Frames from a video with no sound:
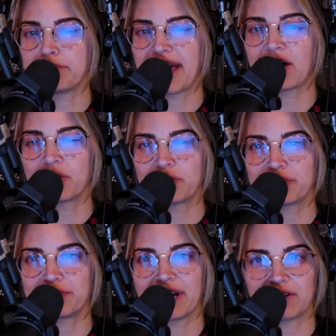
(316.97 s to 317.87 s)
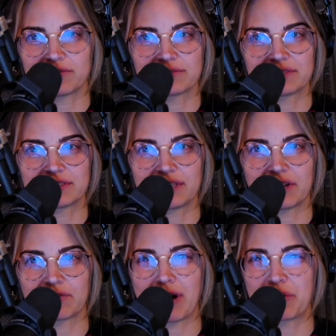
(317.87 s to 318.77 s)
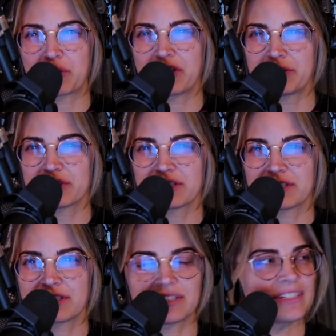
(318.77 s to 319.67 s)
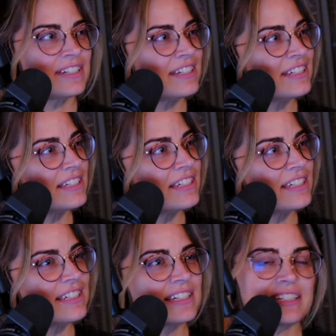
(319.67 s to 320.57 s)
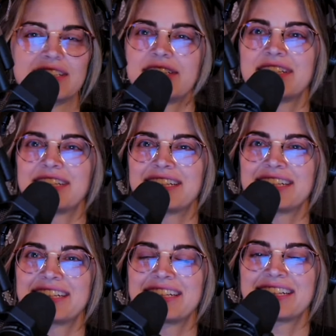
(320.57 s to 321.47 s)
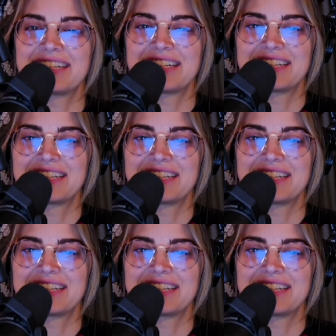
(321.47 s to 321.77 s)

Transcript: meow, Meow. Oh, uh, meow. Uh, Robin Williams? Yes. Robin Williams. All right, we are uh, we